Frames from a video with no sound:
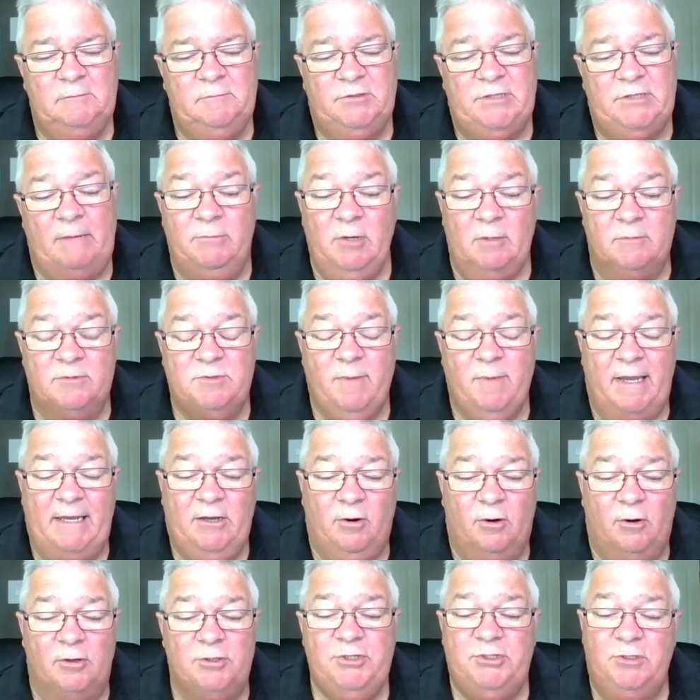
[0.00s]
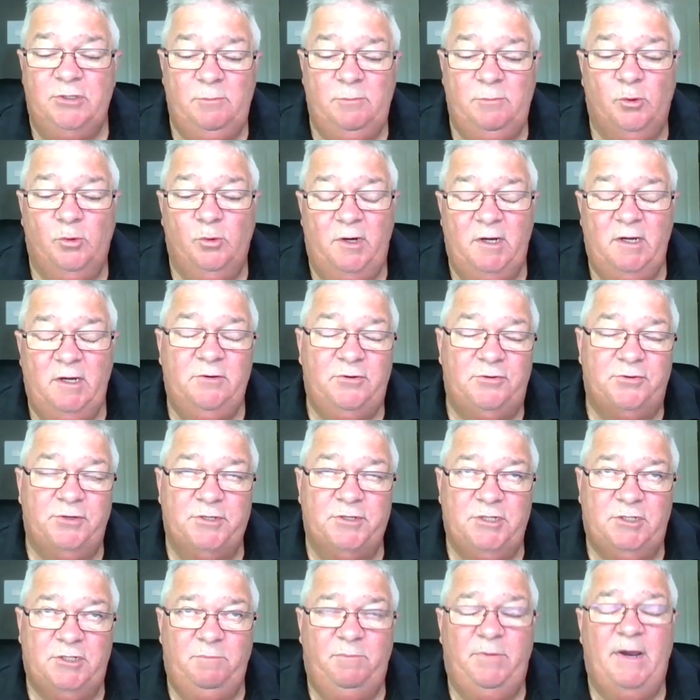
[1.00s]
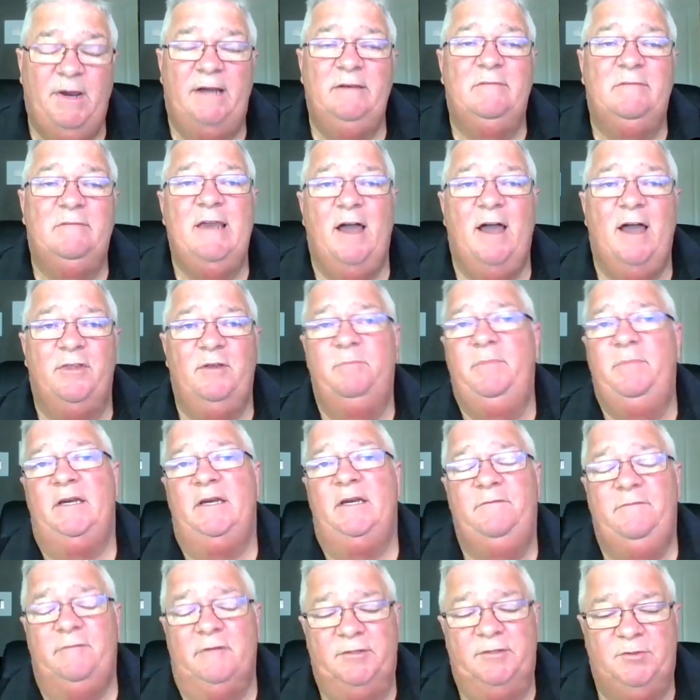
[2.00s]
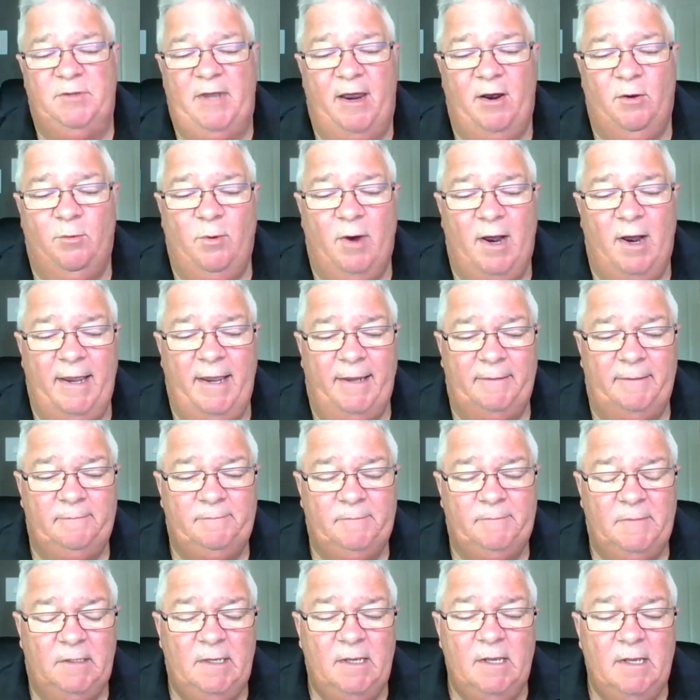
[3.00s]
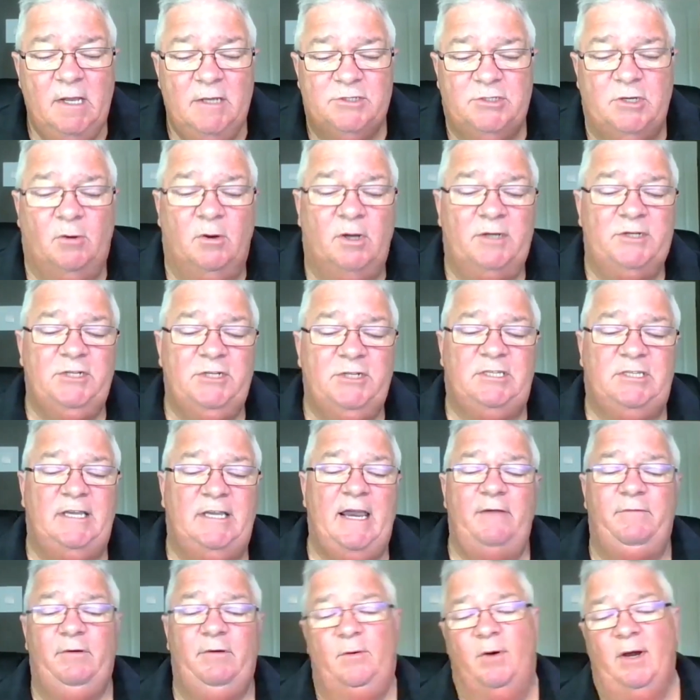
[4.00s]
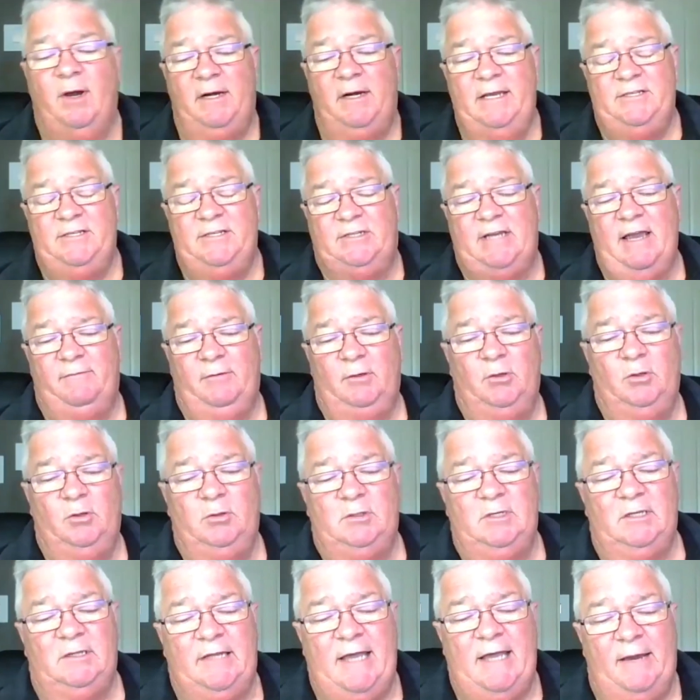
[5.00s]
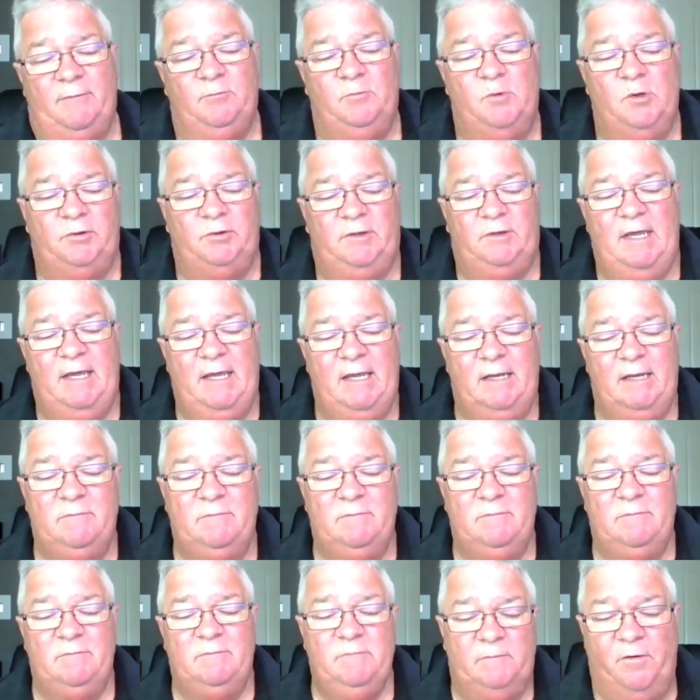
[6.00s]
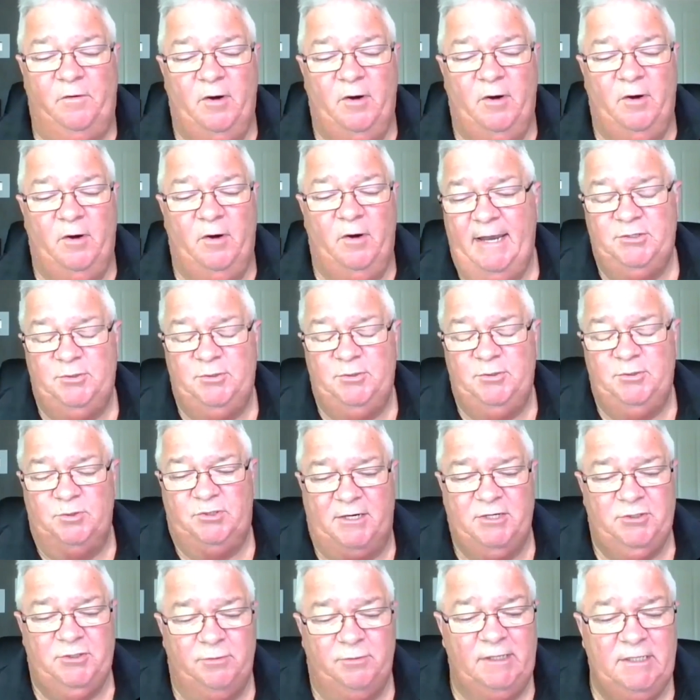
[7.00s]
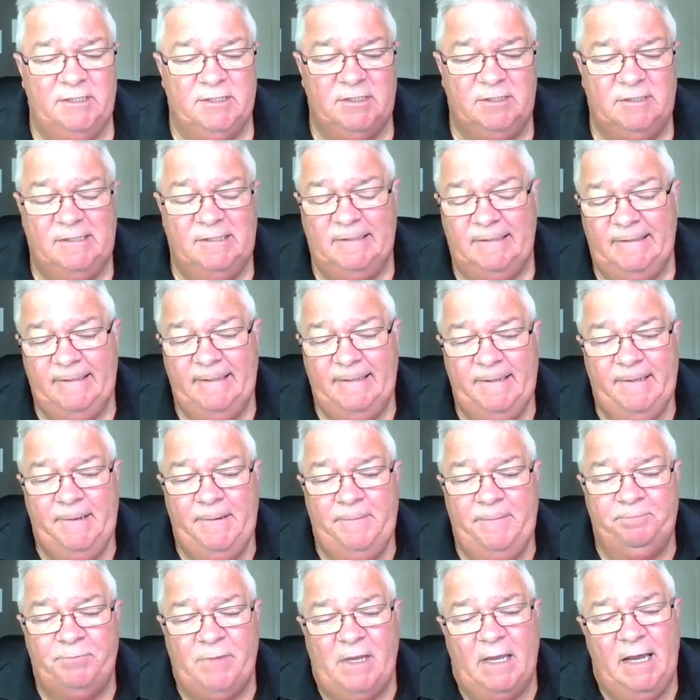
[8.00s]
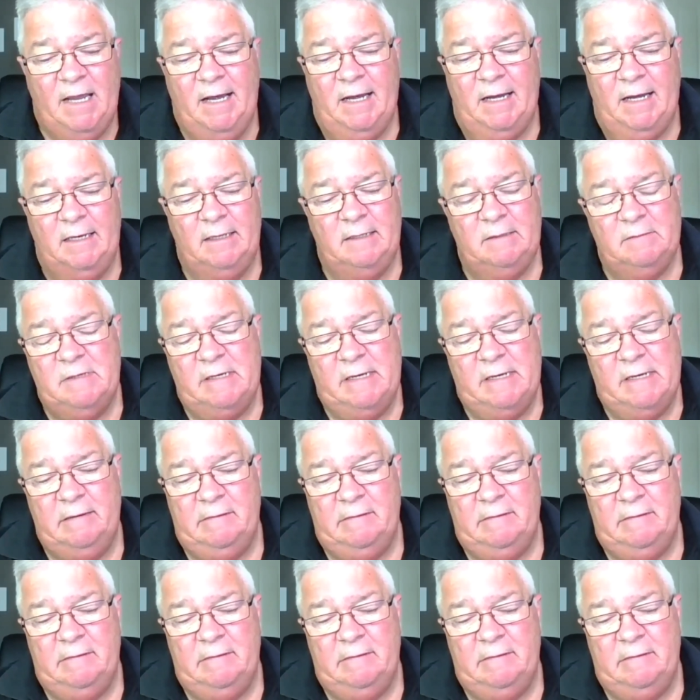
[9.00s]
sometimes may cost you more in interest, but the other benefits outweigh it. So I just think everyone needs to have a look at that, what their financial structure is. Uh,